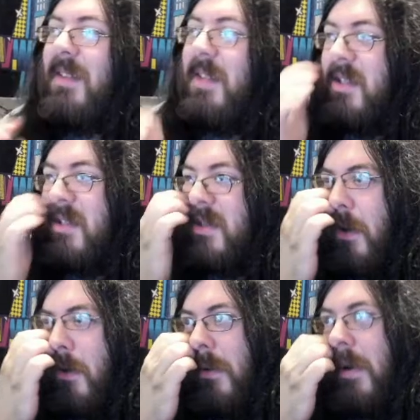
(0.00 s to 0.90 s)

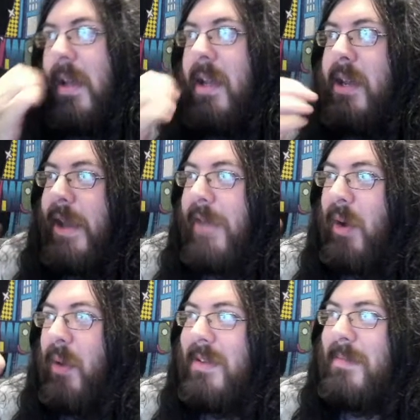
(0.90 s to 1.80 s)
So you have
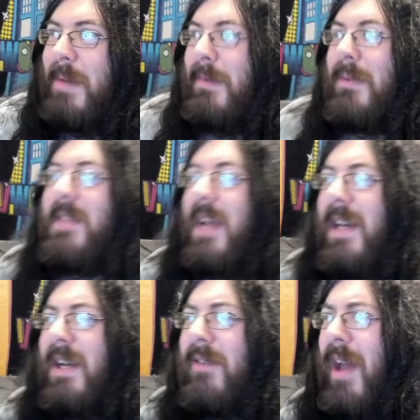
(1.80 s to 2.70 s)
all these people
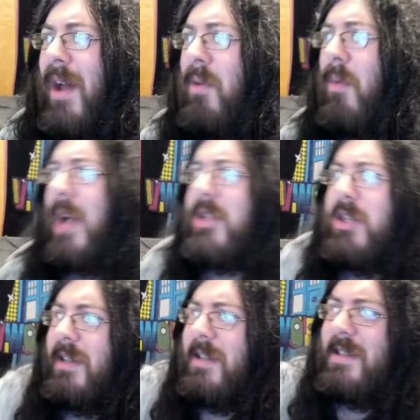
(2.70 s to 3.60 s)
standing around
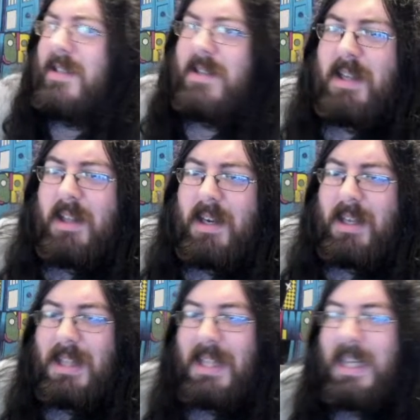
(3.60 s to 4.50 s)
watching the ceiling
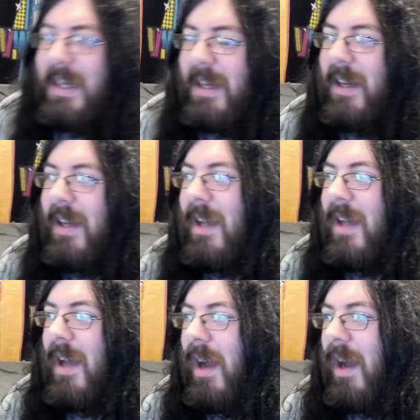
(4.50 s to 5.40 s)
leak.
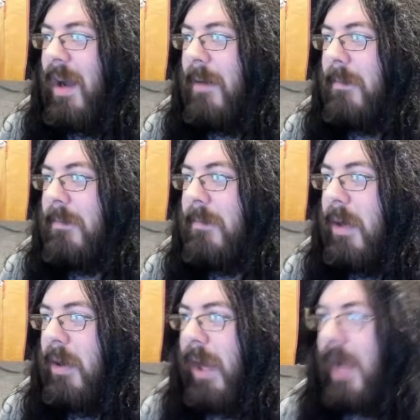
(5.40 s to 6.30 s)
You know,
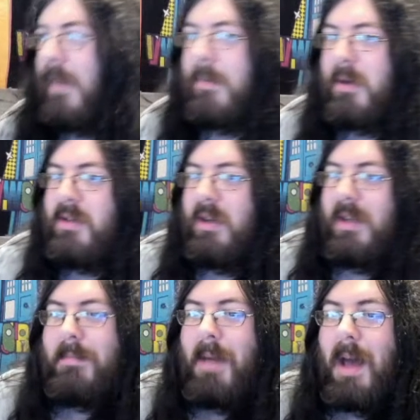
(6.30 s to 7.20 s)
you got the person on
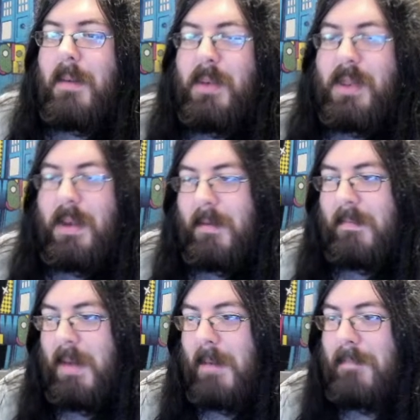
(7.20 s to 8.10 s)
the bottom with a
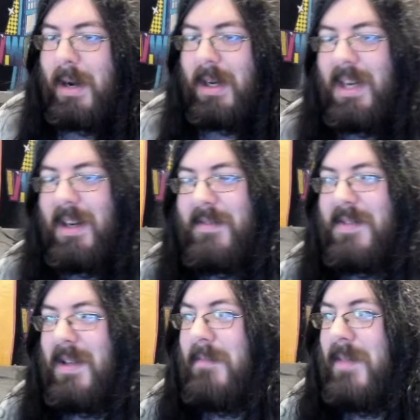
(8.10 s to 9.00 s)
bucket of
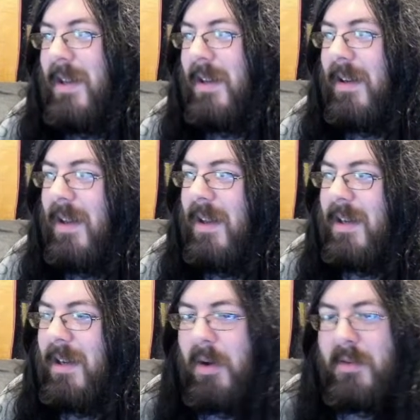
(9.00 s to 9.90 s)
something,
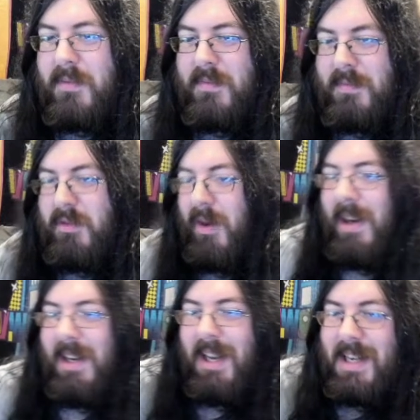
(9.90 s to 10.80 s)
you know, trying
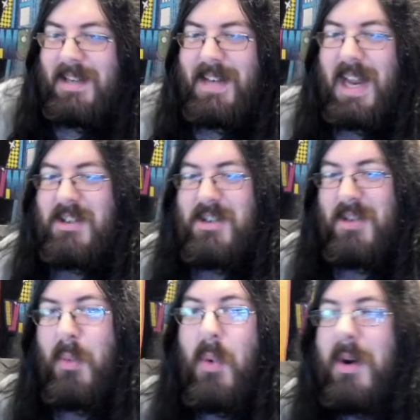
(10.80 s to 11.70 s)
to, I guess, catch the
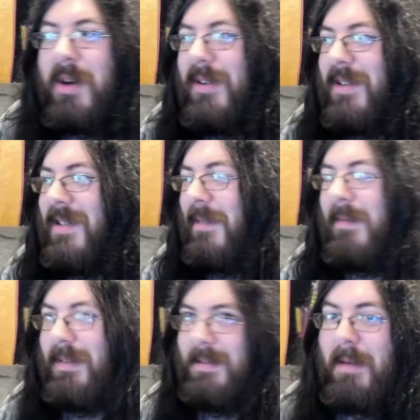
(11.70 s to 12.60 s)
water or
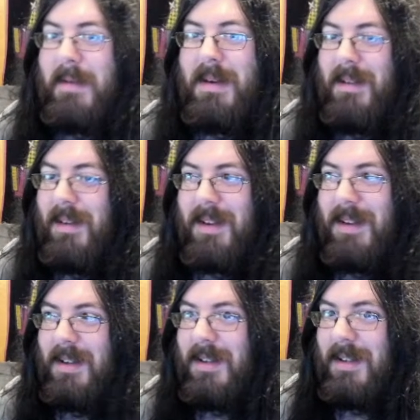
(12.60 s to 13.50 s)
something. I mean,
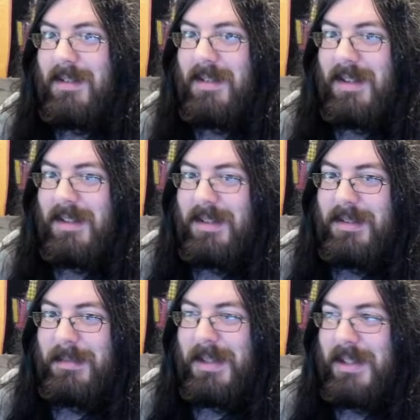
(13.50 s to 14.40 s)
they're not going to do
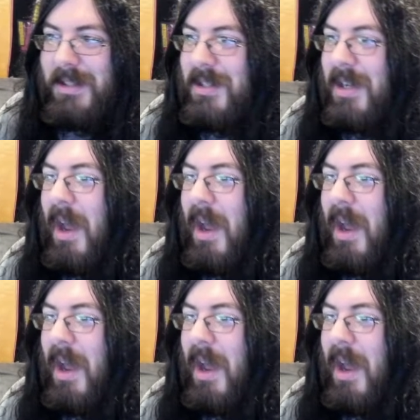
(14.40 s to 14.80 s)
much.